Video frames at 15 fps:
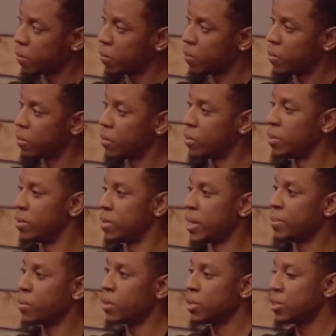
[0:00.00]
So the
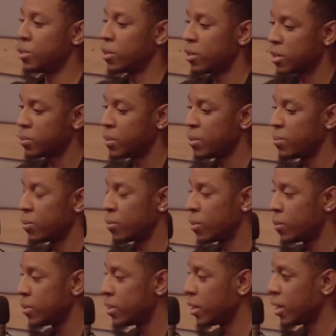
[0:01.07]
same question you asked me, bro. What
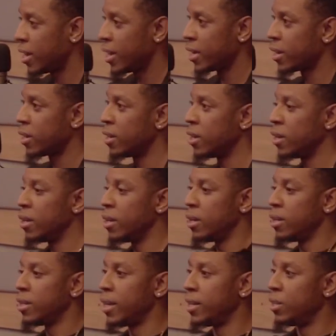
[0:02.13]
was it like,
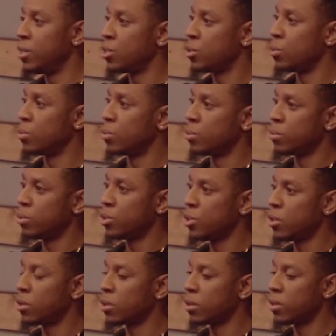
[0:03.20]
that initial
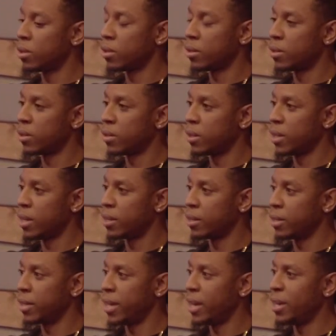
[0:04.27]
shock, like
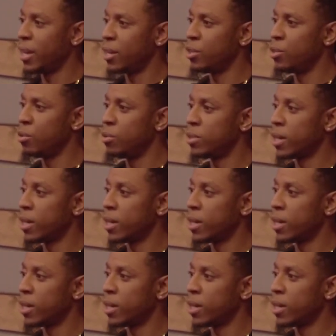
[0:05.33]
getting that news?